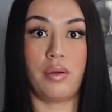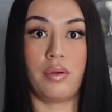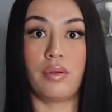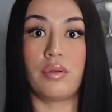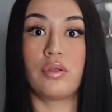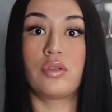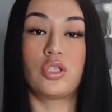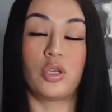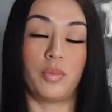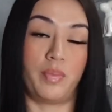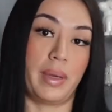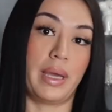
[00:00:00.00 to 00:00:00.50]

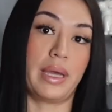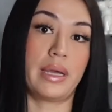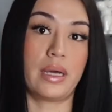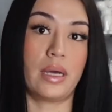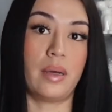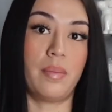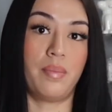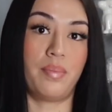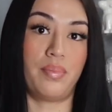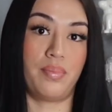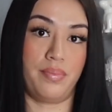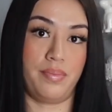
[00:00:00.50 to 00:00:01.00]
to pick
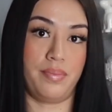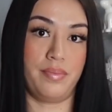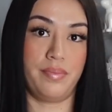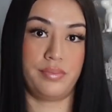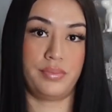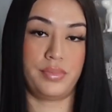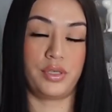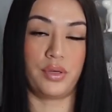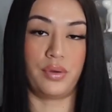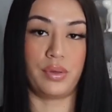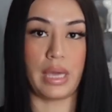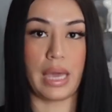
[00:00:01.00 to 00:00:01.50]
up.
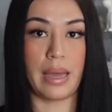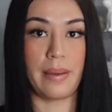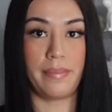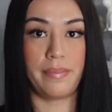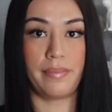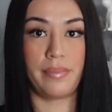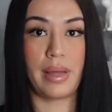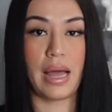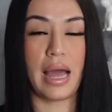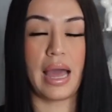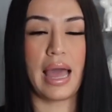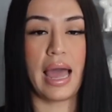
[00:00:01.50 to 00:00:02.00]
So yeah,
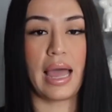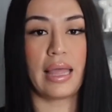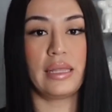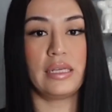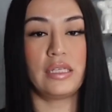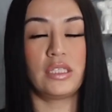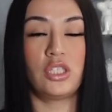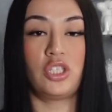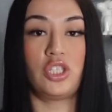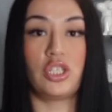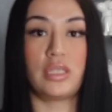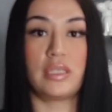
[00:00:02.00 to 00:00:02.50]
I highly
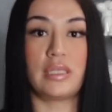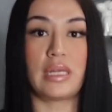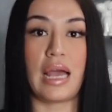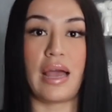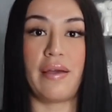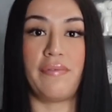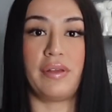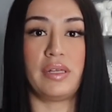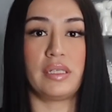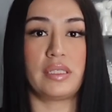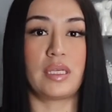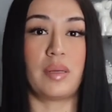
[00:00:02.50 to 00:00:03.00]
suggest
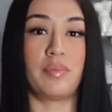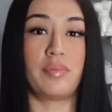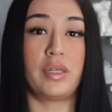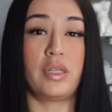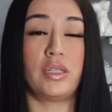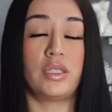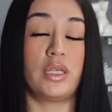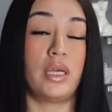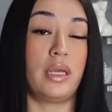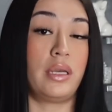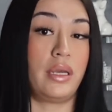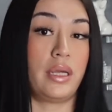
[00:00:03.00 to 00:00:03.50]
having something
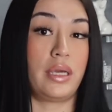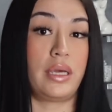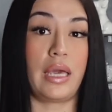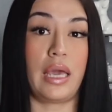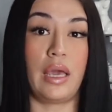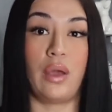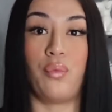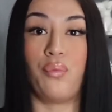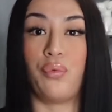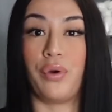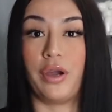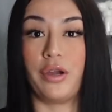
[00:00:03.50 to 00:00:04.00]
to
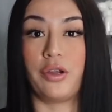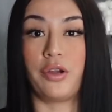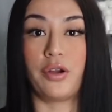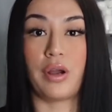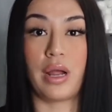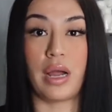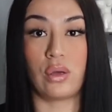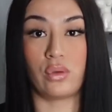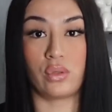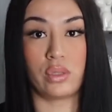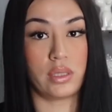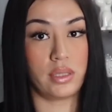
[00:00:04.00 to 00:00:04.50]
indicate where your
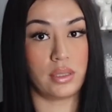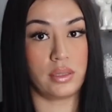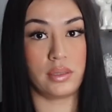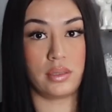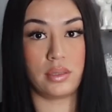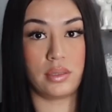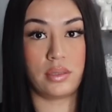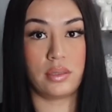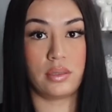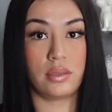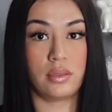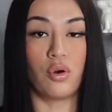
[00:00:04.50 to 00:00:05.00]
house
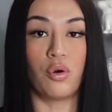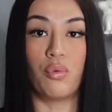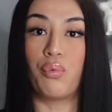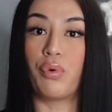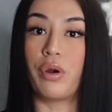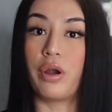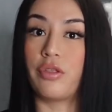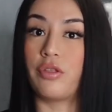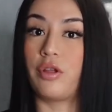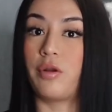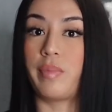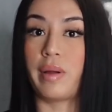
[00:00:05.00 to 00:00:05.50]
is or
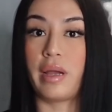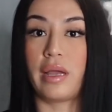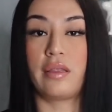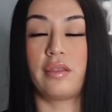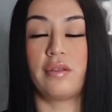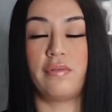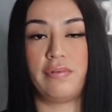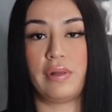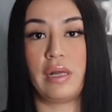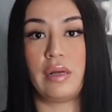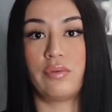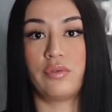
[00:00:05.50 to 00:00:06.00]
where they're buying the
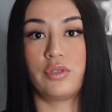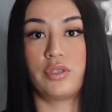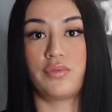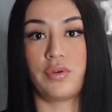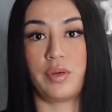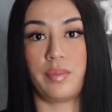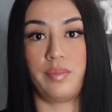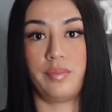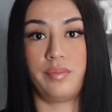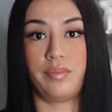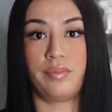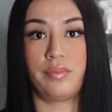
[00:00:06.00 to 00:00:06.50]
flowers from.
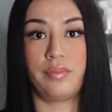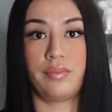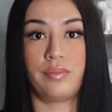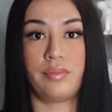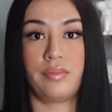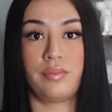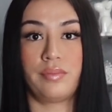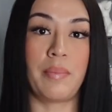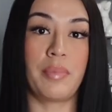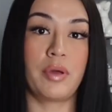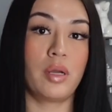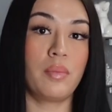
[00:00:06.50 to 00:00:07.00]

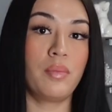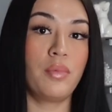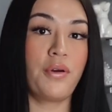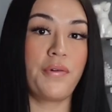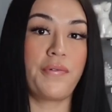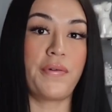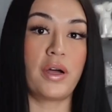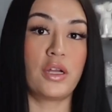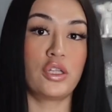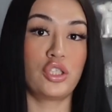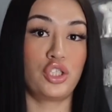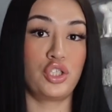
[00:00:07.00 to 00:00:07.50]
I'm gonna move
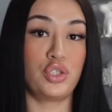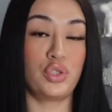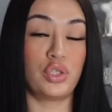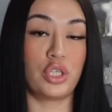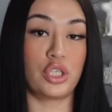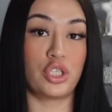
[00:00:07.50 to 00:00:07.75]
on to the